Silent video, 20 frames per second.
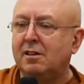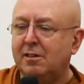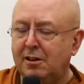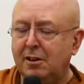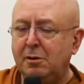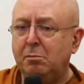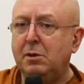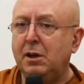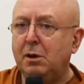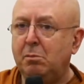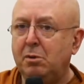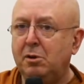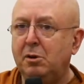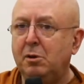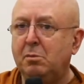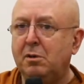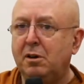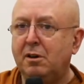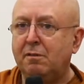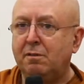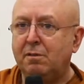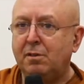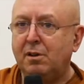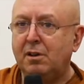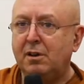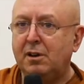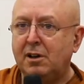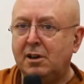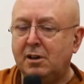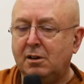Then maybe you might
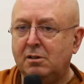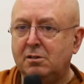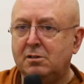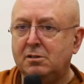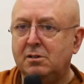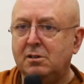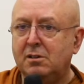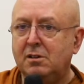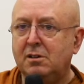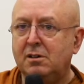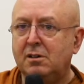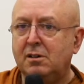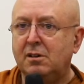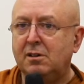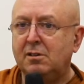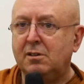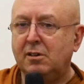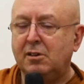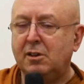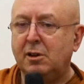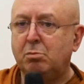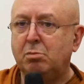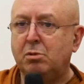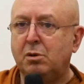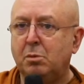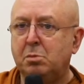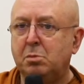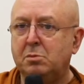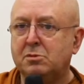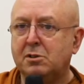find out that their
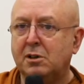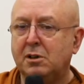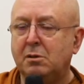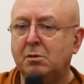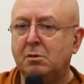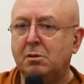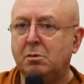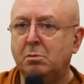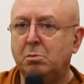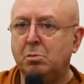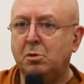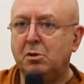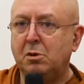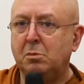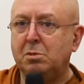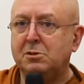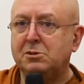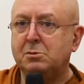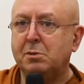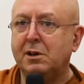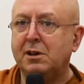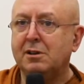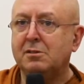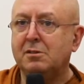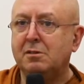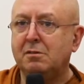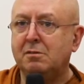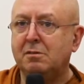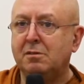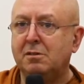problems get put in
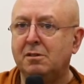perspective.